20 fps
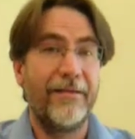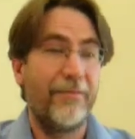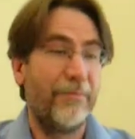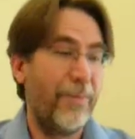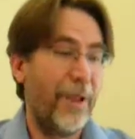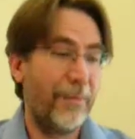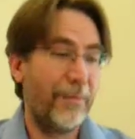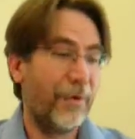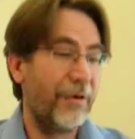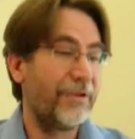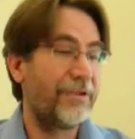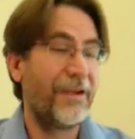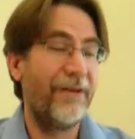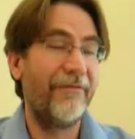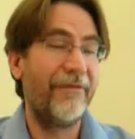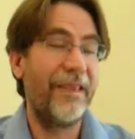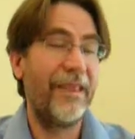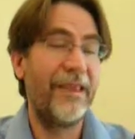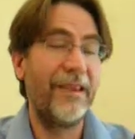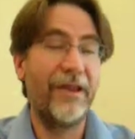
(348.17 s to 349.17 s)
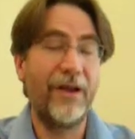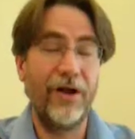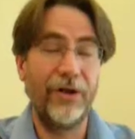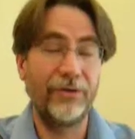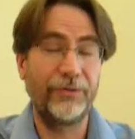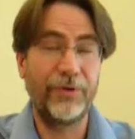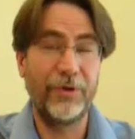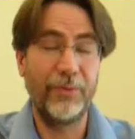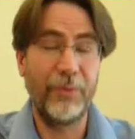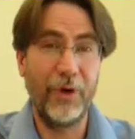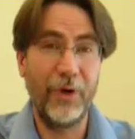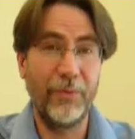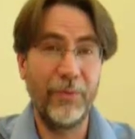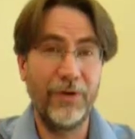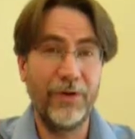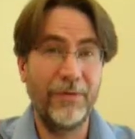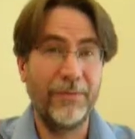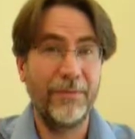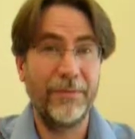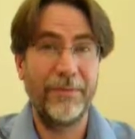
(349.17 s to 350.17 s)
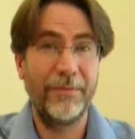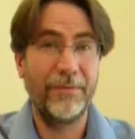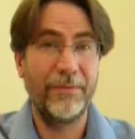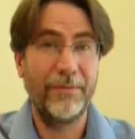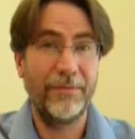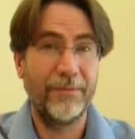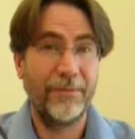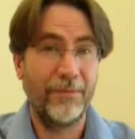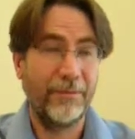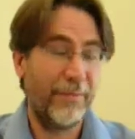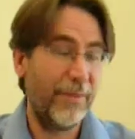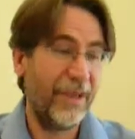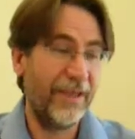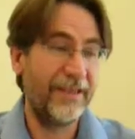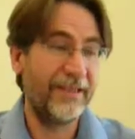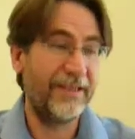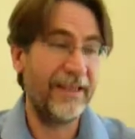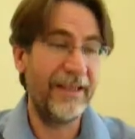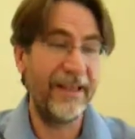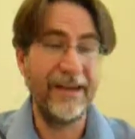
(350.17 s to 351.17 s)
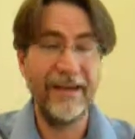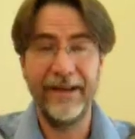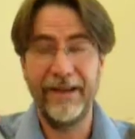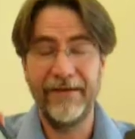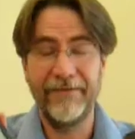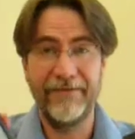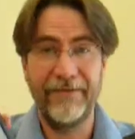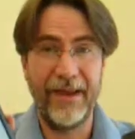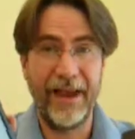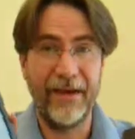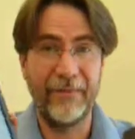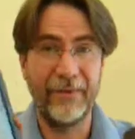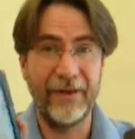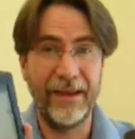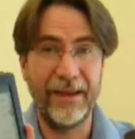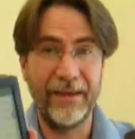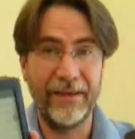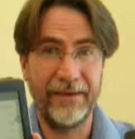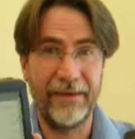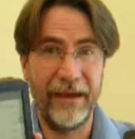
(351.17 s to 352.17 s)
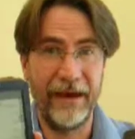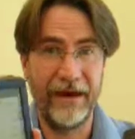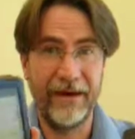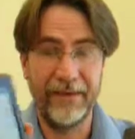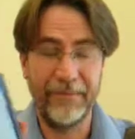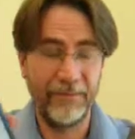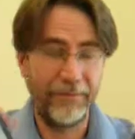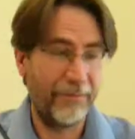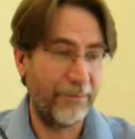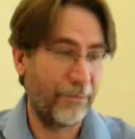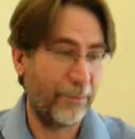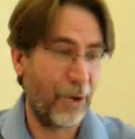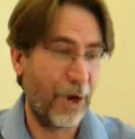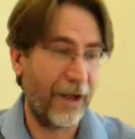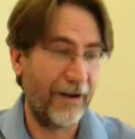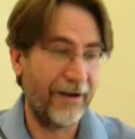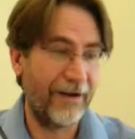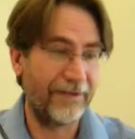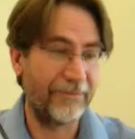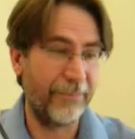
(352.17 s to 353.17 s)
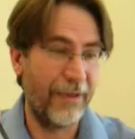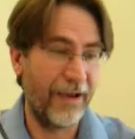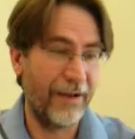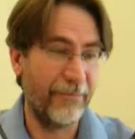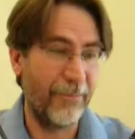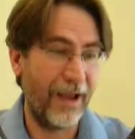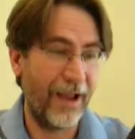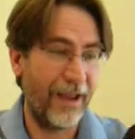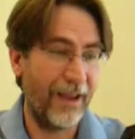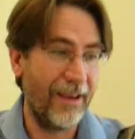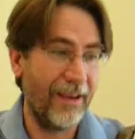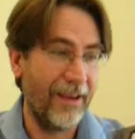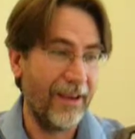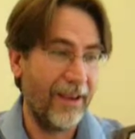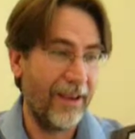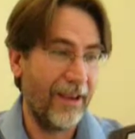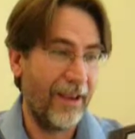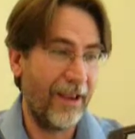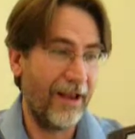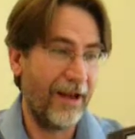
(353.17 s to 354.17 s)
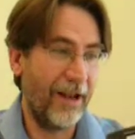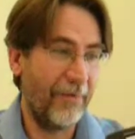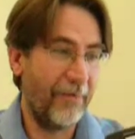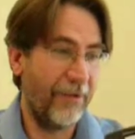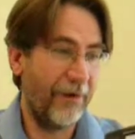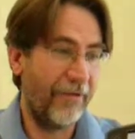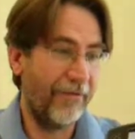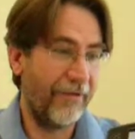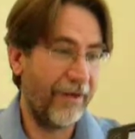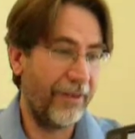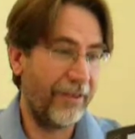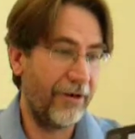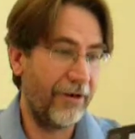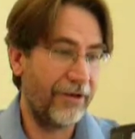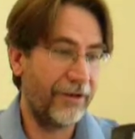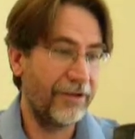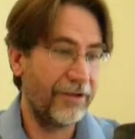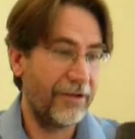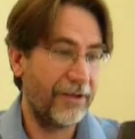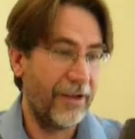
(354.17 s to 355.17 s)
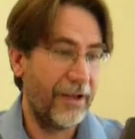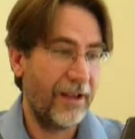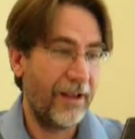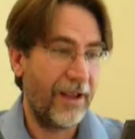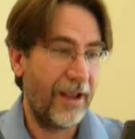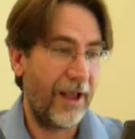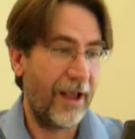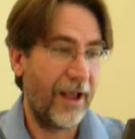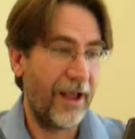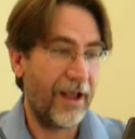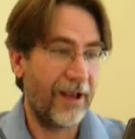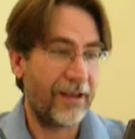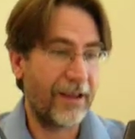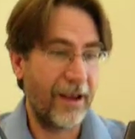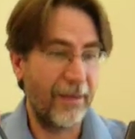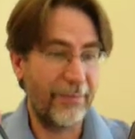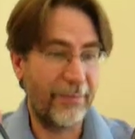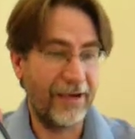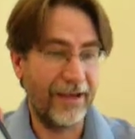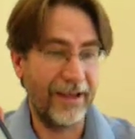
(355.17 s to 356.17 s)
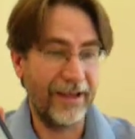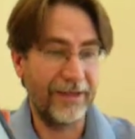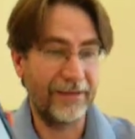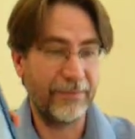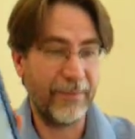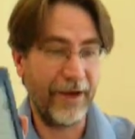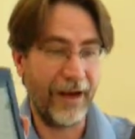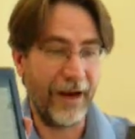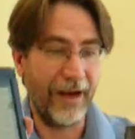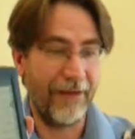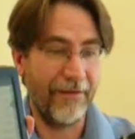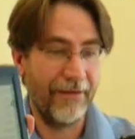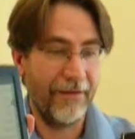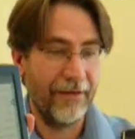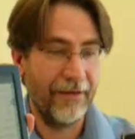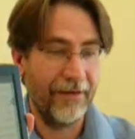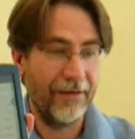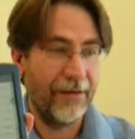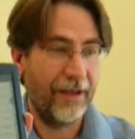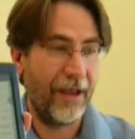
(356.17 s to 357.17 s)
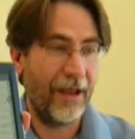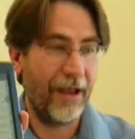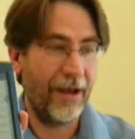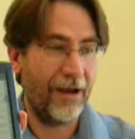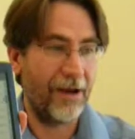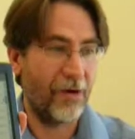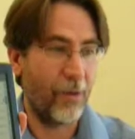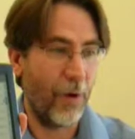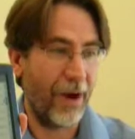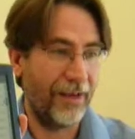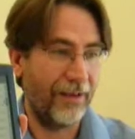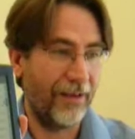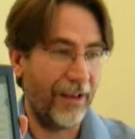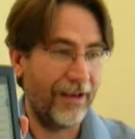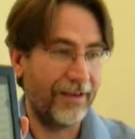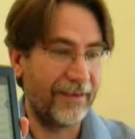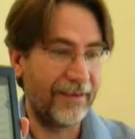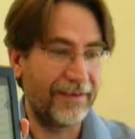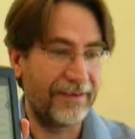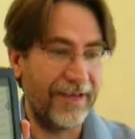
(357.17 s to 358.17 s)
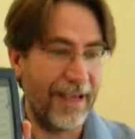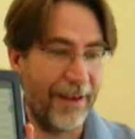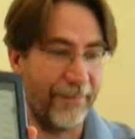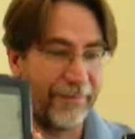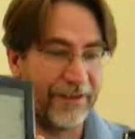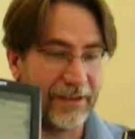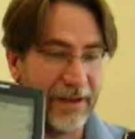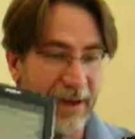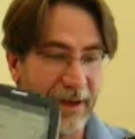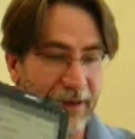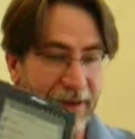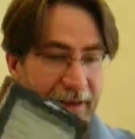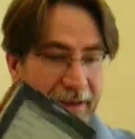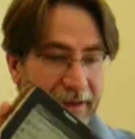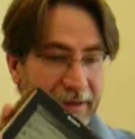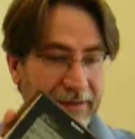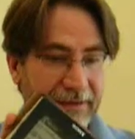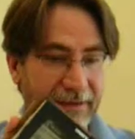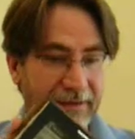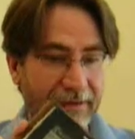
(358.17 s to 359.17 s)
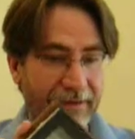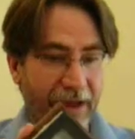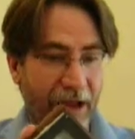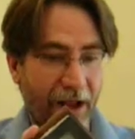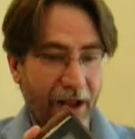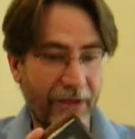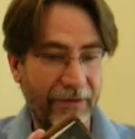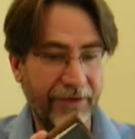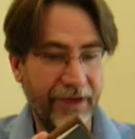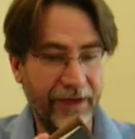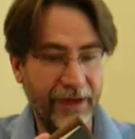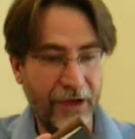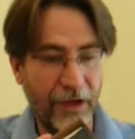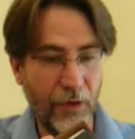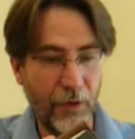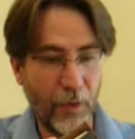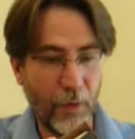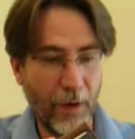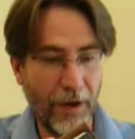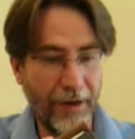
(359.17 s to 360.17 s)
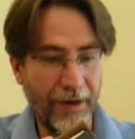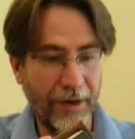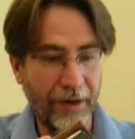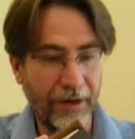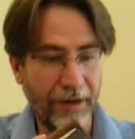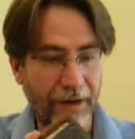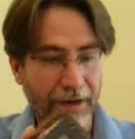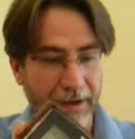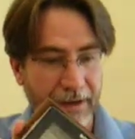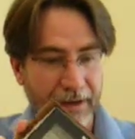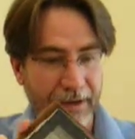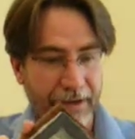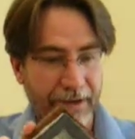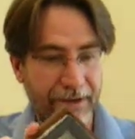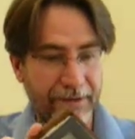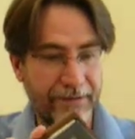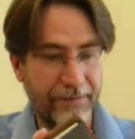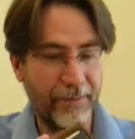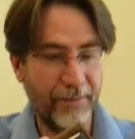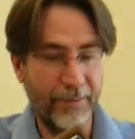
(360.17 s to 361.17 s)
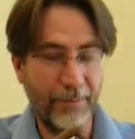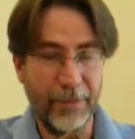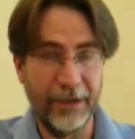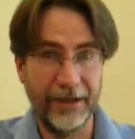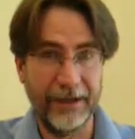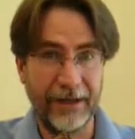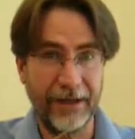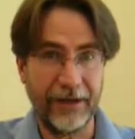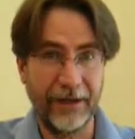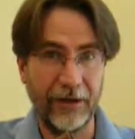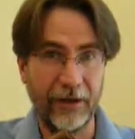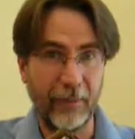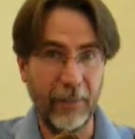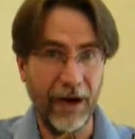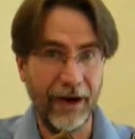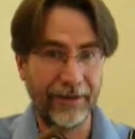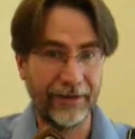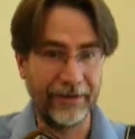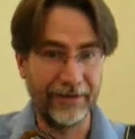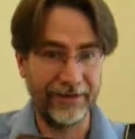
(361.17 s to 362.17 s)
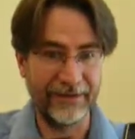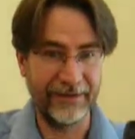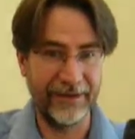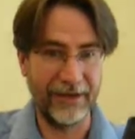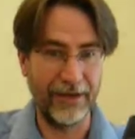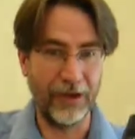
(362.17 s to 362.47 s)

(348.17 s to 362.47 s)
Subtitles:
members of the ultra-mobile PC family. They're products made by a number of others companies, but I quite like the Samsung, and this is called the Q1. This particular model is the